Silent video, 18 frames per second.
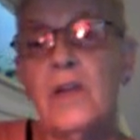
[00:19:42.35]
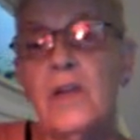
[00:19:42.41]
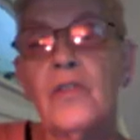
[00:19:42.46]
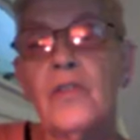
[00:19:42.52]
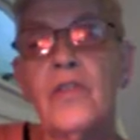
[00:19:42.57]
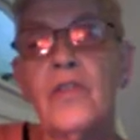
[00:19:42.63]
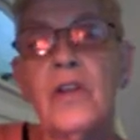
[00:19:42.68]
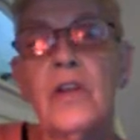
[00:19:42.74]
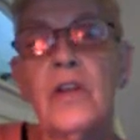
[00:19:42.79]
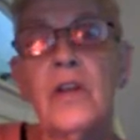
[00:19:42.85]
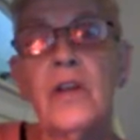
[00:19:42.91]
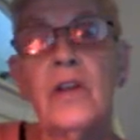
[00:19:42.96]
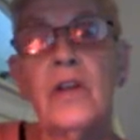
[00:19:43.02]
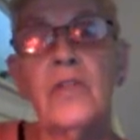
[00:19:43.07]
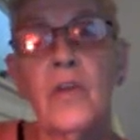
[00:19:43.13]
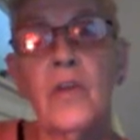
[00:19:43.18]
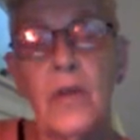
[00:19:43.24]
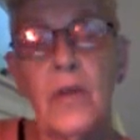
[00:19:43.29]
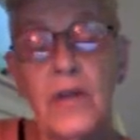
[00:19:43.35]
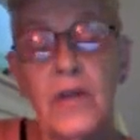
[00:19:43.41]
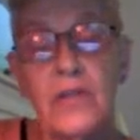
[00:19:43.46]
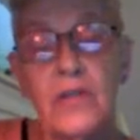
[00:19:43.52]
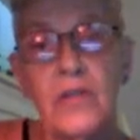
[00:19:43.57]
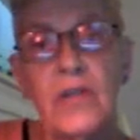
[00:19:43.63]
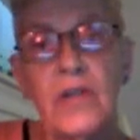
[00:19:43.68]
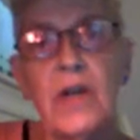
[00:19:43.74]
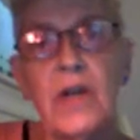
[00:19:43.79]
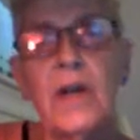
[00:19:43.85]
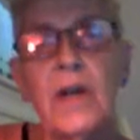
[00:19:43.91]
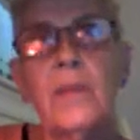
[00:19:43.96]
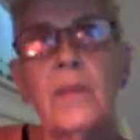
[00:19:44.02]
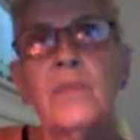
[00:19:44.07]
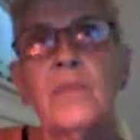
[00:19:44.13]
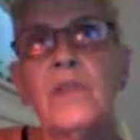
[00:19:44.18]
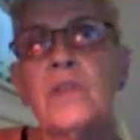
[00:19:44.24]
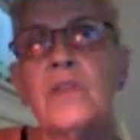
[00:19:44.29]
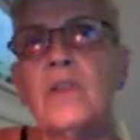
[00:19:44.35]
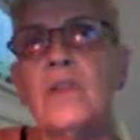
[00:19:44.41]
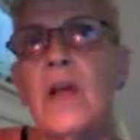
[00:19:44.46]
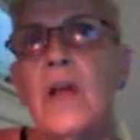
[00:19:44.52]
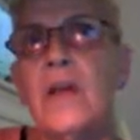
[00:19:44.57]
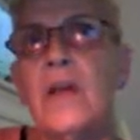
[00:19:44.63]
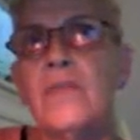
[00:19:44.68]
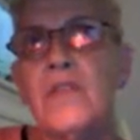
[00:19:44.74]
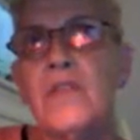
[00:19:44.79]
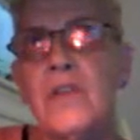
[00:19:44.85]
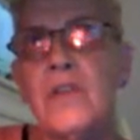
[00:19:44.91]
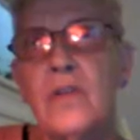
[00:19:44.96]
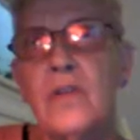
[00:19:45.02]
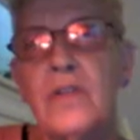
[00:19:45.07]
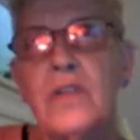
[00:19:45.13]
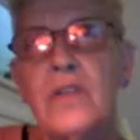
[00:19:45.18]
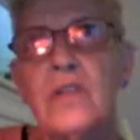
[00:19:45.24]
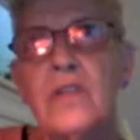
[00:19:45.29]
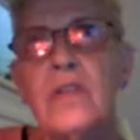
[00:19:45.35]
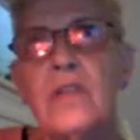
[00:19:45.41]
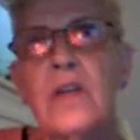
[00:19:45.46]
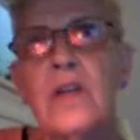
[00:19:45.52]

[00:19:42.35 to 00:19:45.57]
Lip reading: She donates her time, does a lot of service,